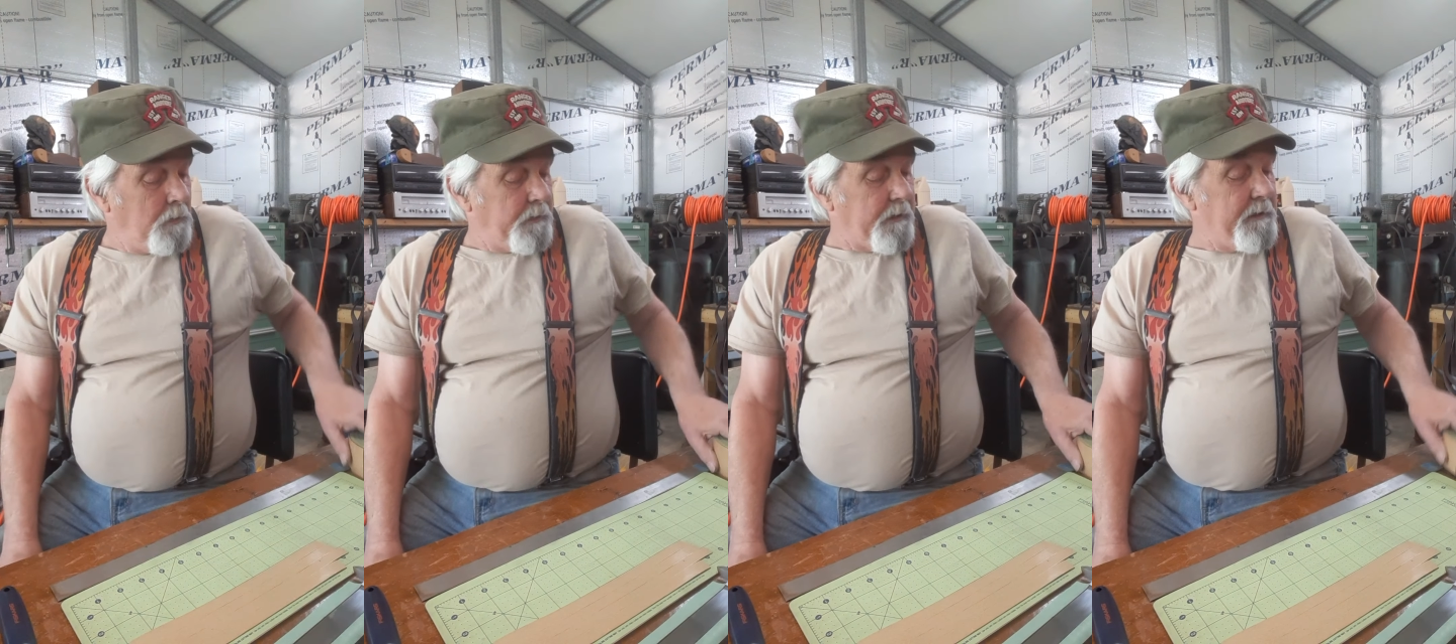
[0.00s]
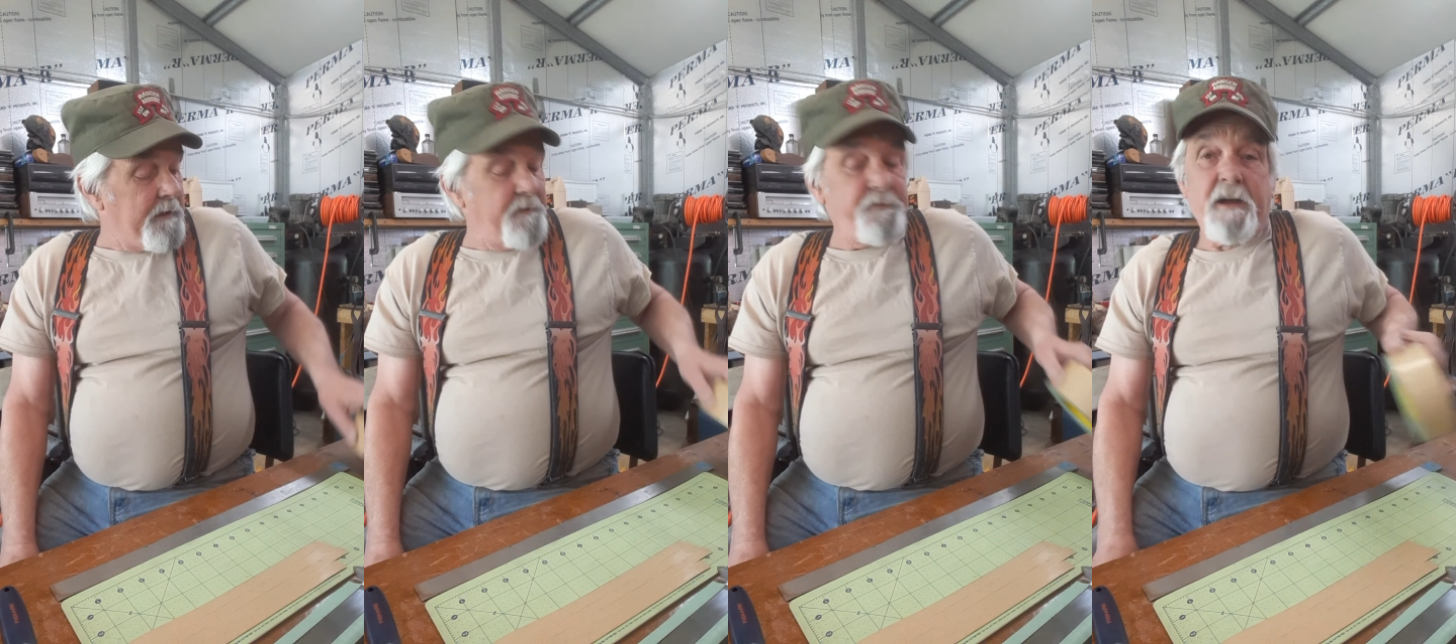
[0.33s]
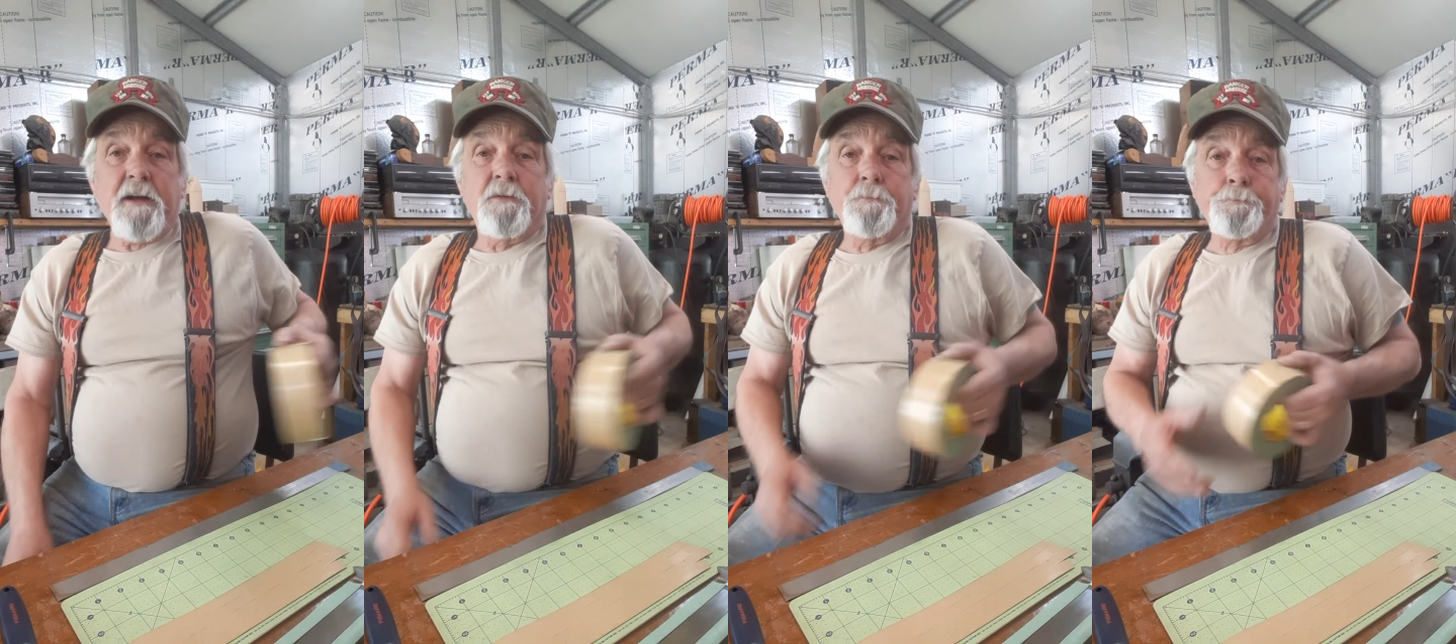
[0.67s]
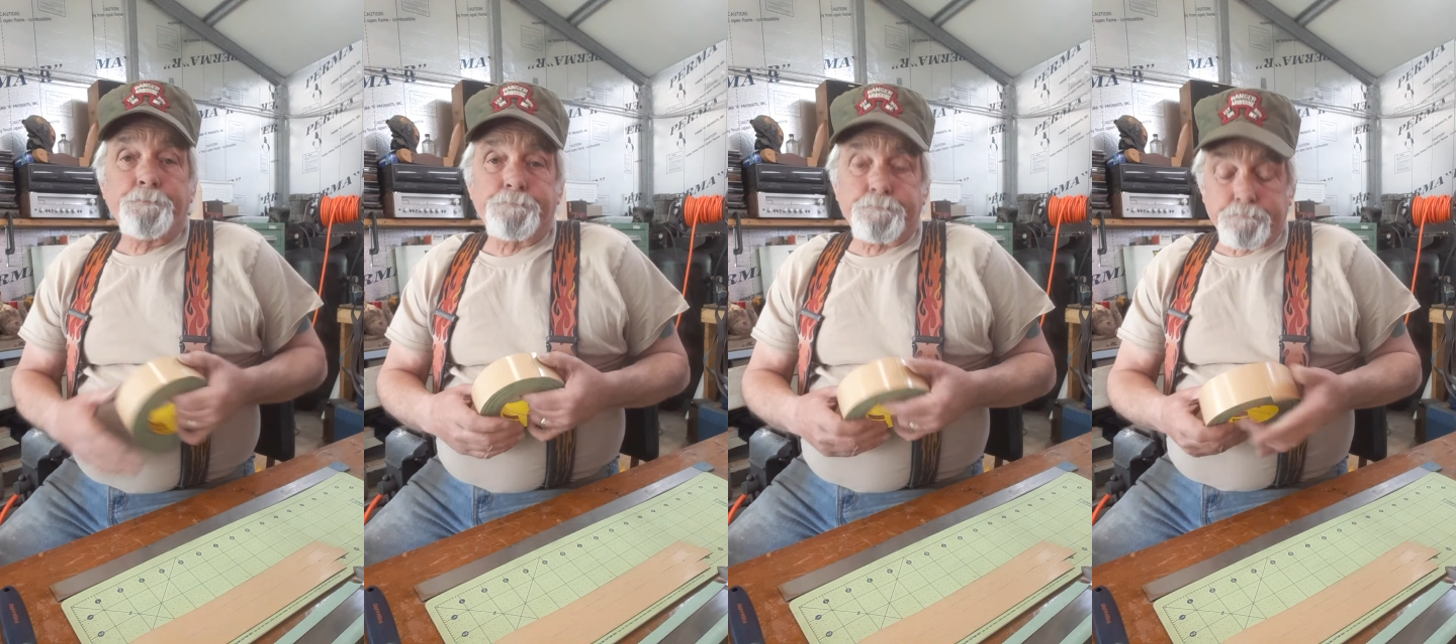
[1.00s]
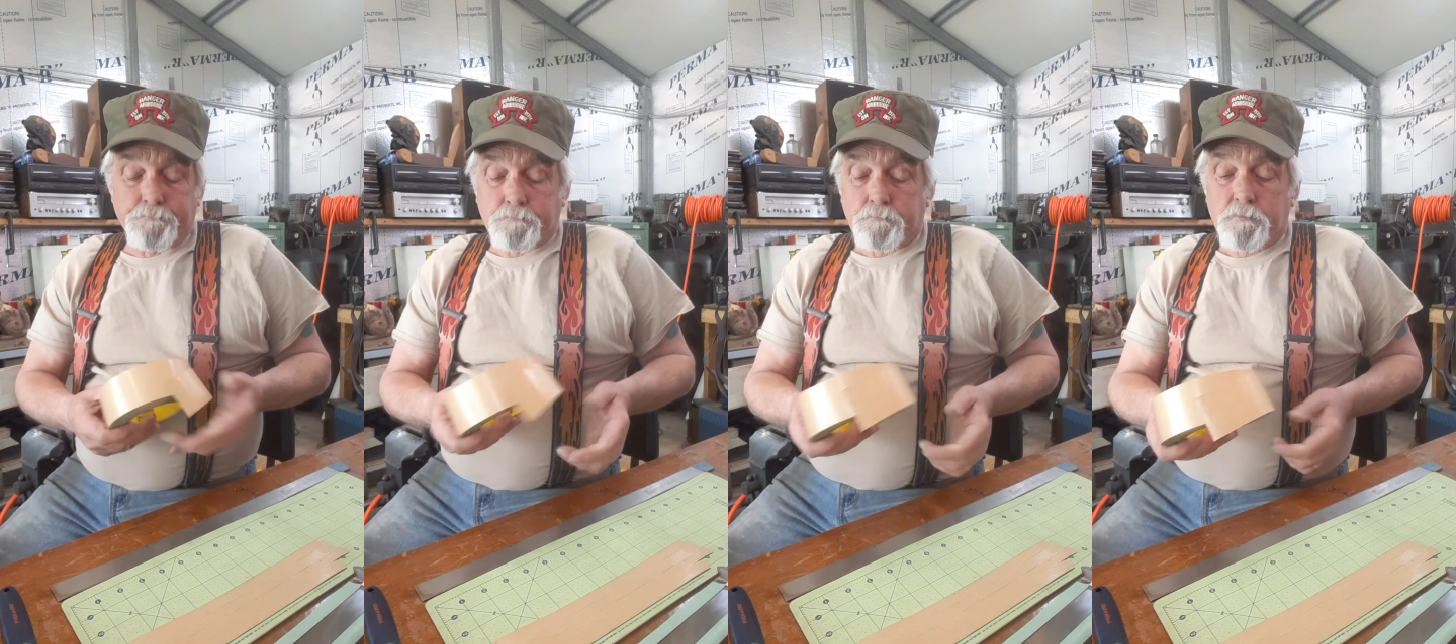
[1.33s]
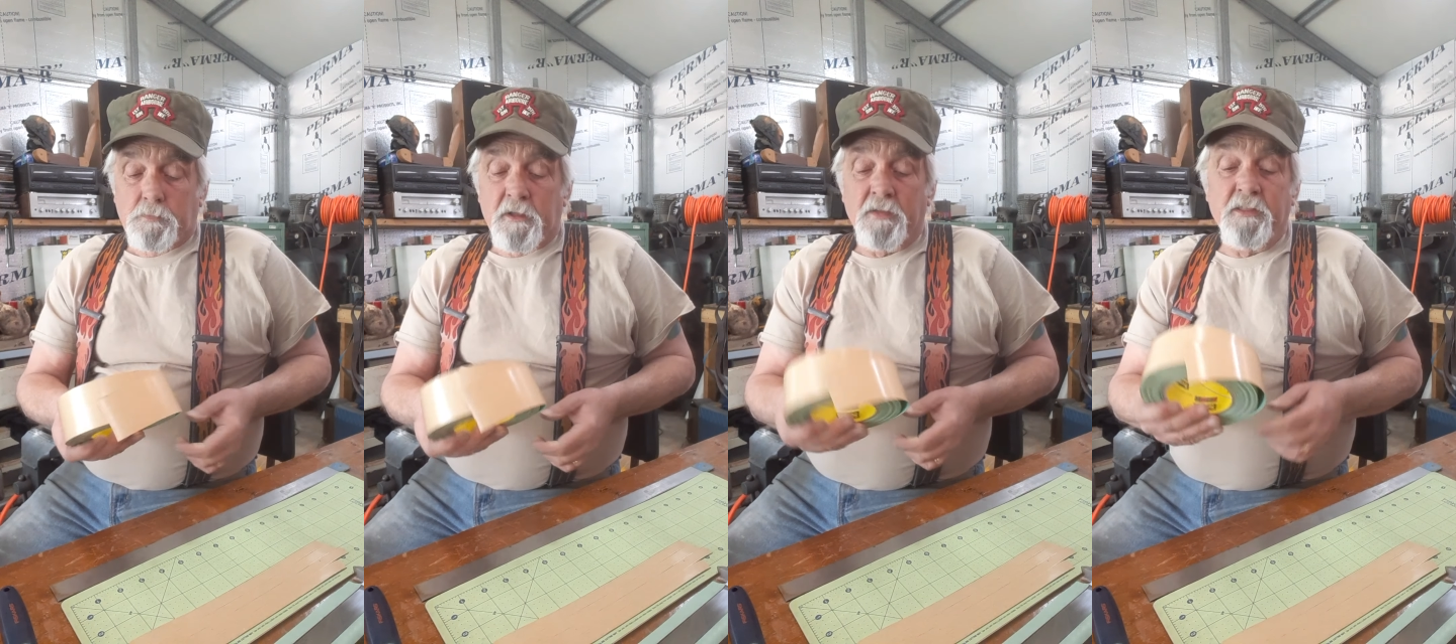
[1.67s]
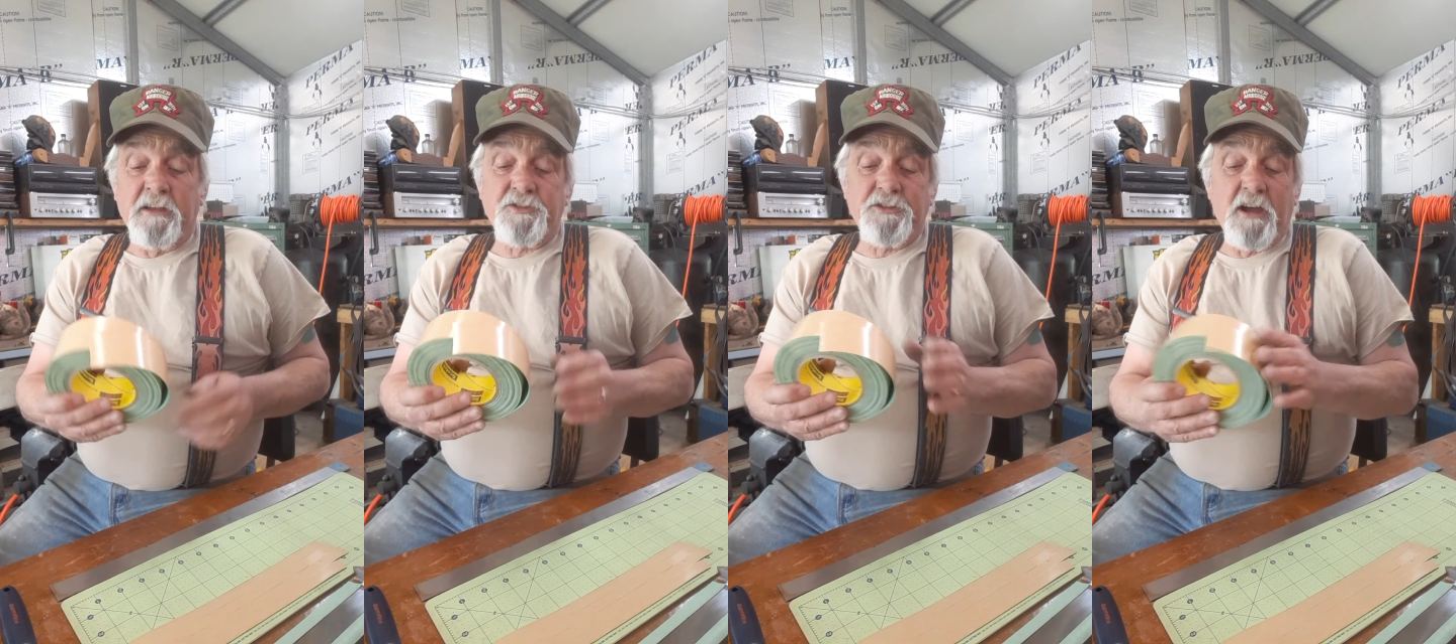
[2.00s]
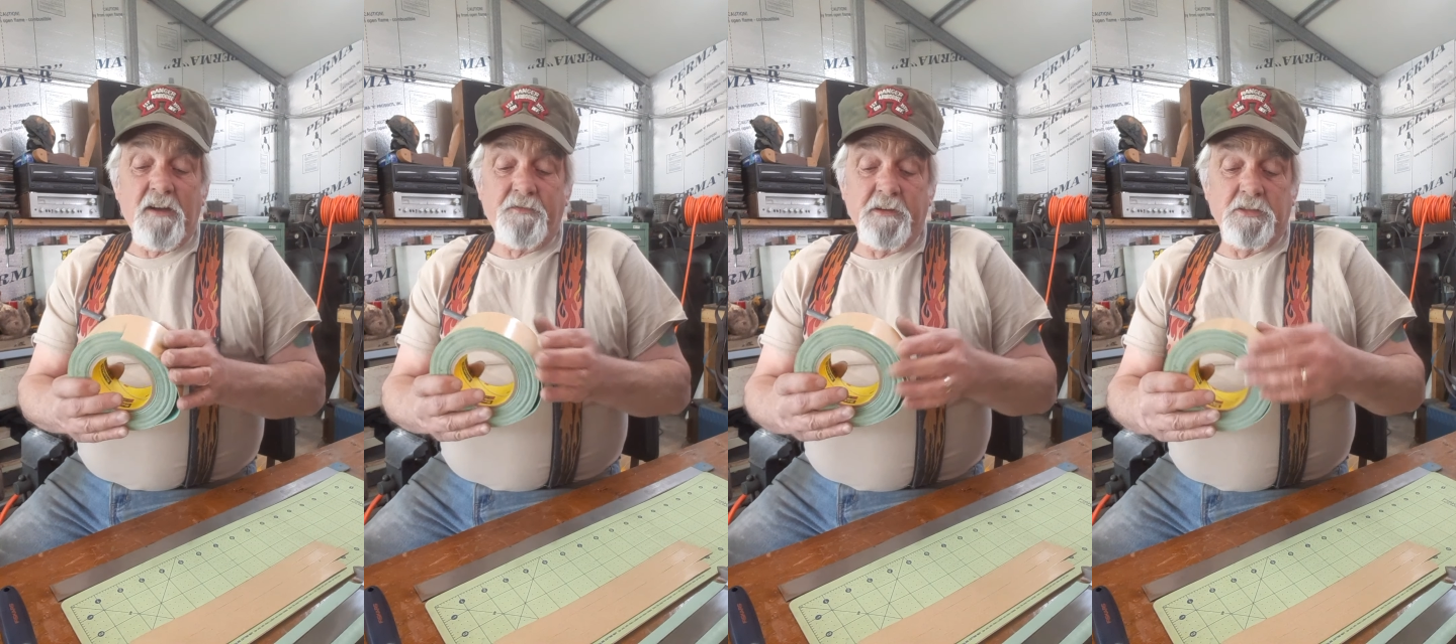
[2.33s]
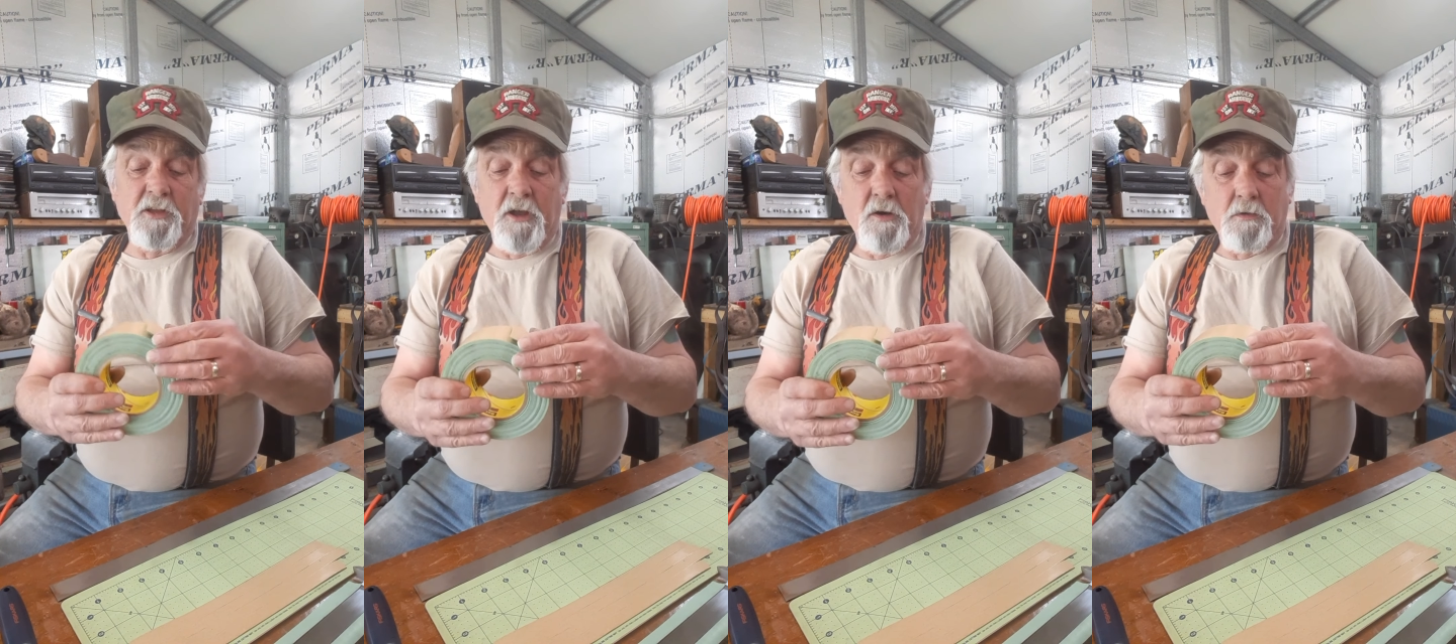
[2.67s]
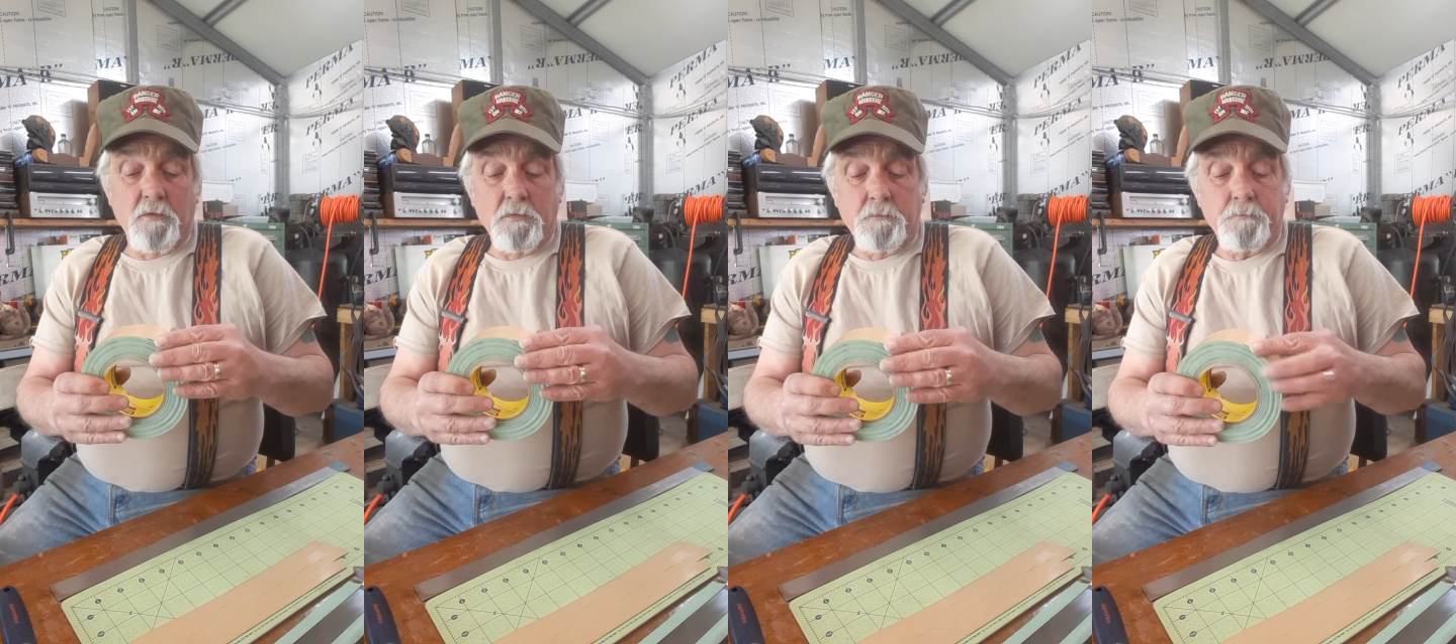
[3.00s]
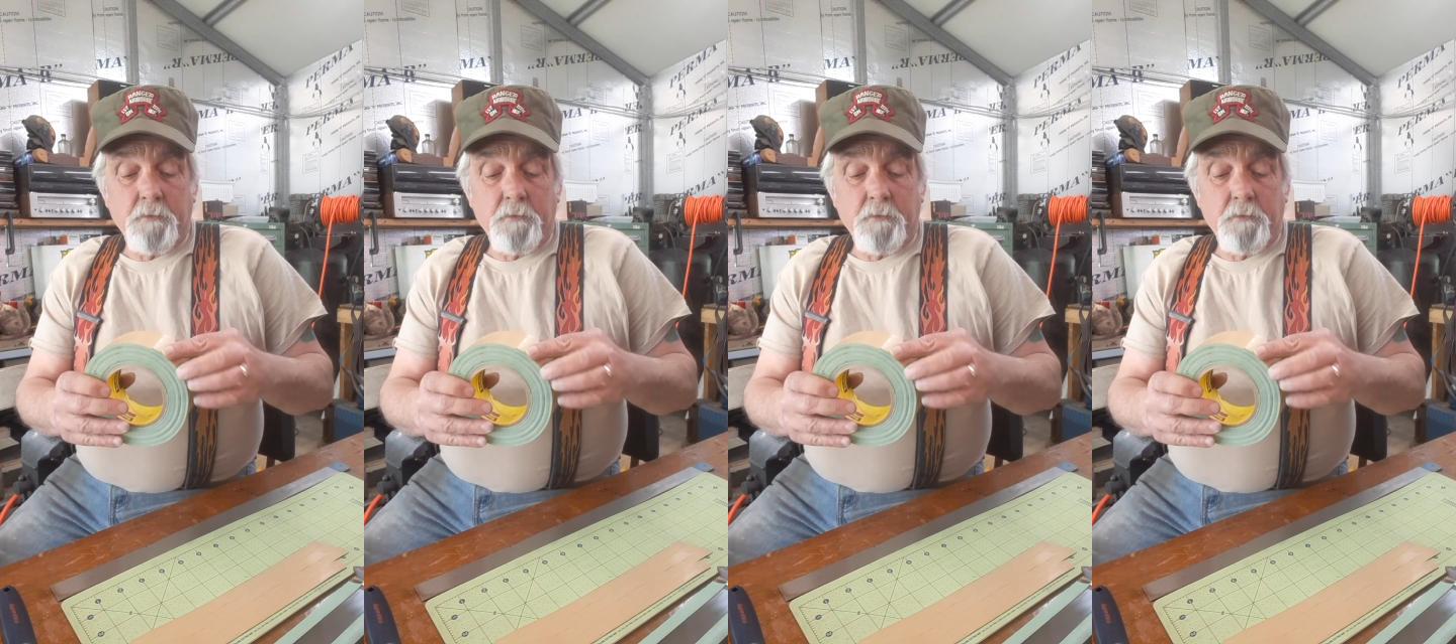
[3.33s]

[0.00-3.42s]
And I found this stuff at the local